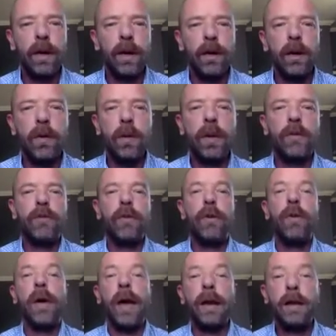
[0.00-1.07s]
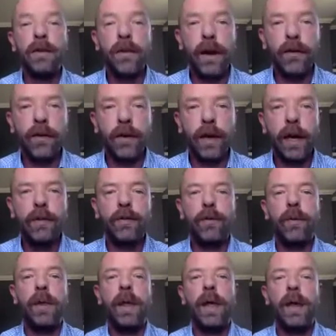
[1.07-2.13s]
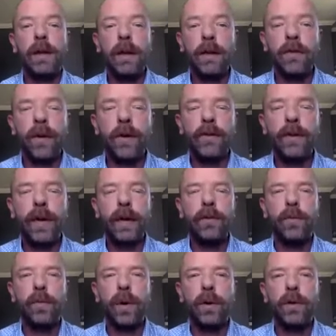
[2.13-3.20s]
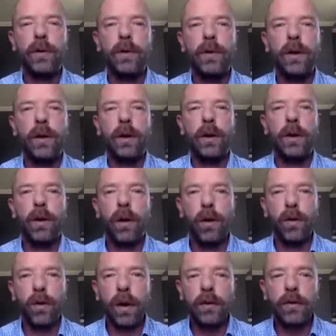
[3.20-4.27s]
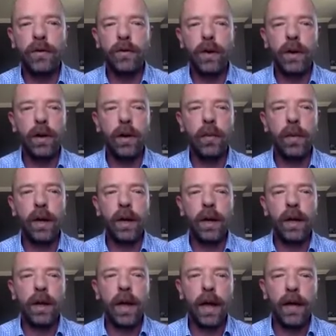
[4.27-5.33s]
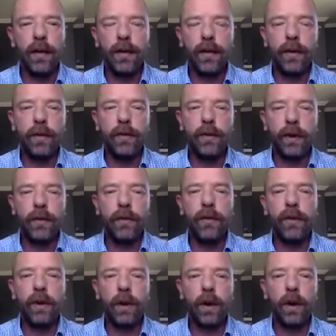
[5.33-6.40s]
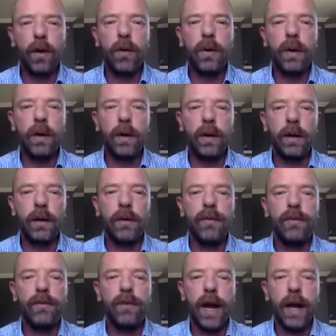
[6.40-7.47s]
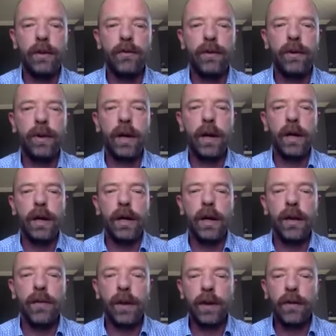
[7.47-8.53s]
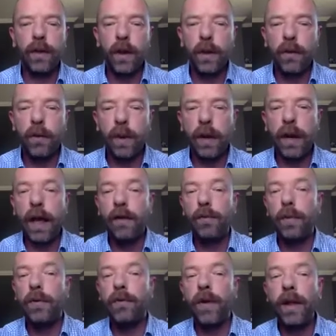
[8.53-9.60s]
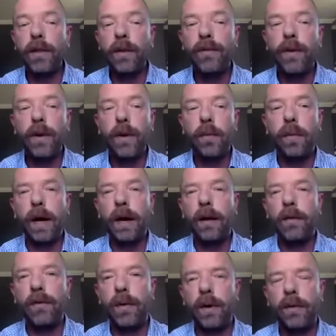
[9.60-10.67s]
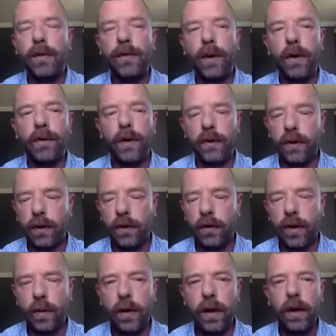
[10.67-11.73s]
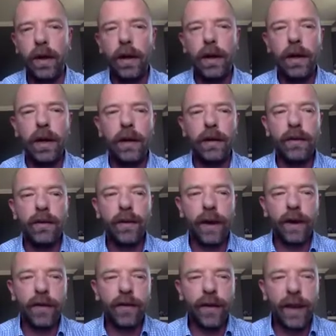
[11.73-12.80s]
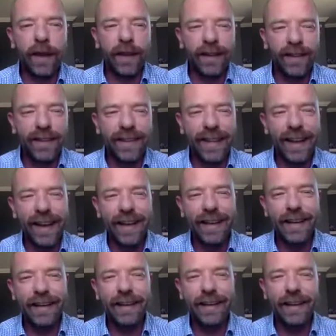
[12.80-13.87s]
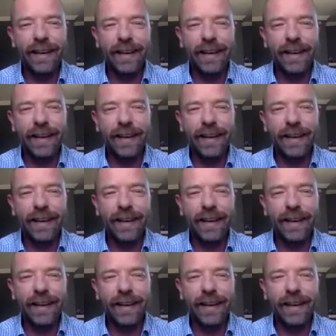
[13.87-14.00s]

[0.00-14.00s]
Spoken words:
Now we can show you any translocation with any translocation partner all throughout the genome at such low allele fraction, even as low as 1.5% if you combine 3 of the flow cells on our chip. And this very subtle slide here